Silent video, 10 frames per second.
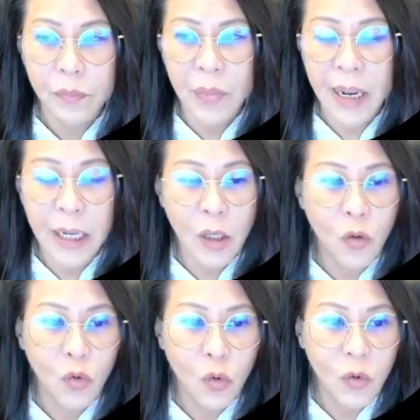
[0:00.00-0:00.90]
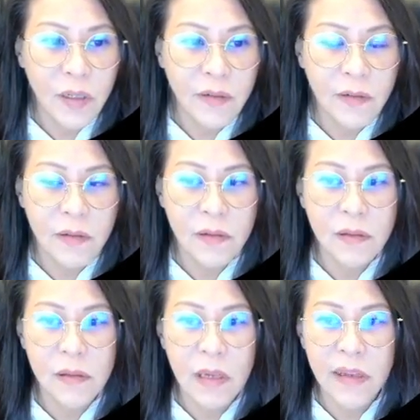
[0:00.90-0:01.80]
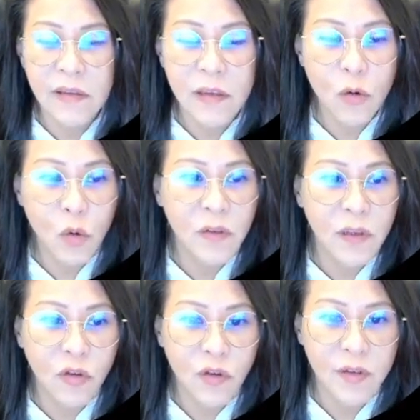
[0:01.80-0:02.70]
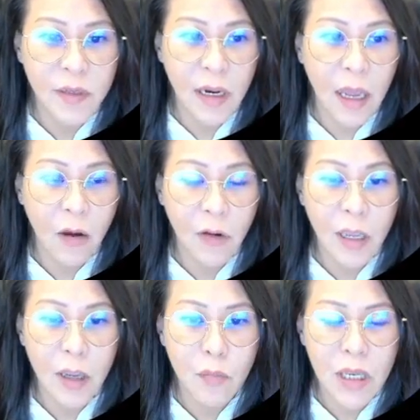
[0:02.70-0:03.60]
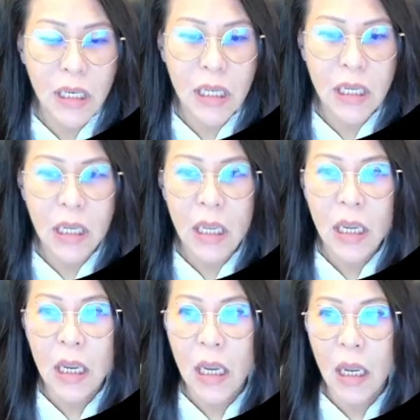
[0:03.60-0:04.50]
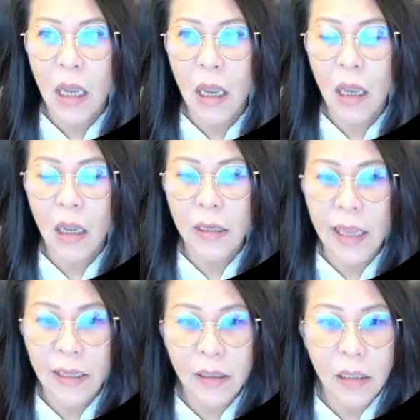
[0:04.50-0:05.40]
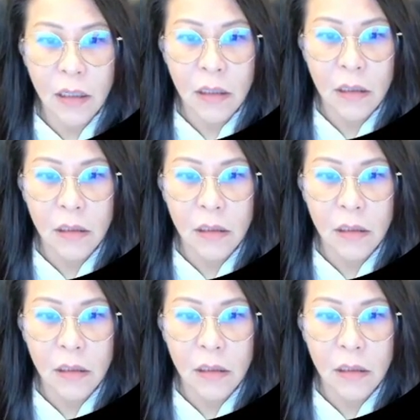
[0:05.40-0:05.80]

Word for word: planning to do this and see who is interested lah okay meaning uh, gather